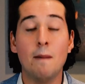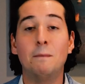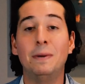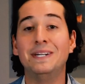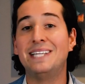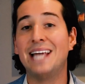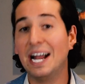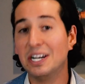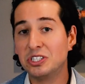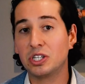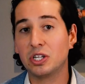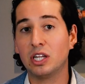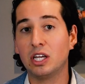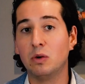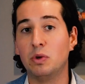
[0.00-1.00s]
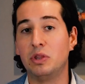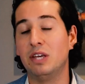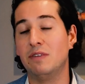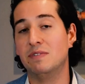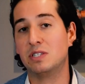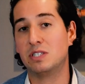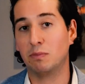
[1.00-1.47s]
potentially with
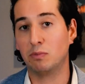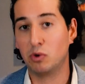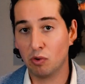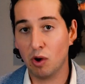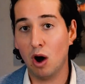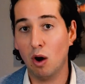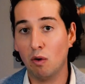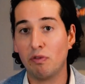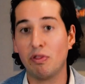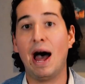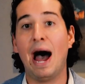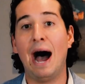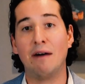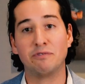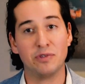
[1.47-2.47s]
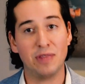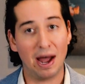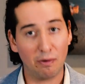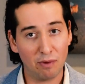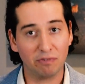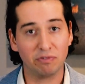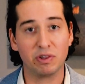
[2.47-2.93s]
even some growth after
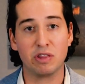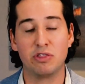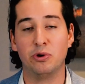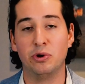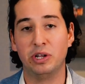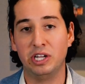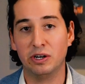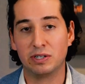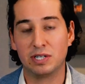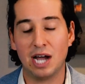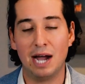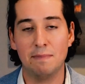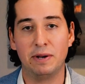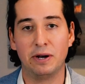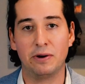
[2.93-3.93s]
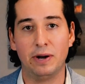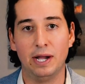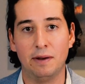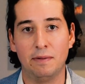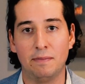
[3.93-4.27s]
that roughly 30-year time period.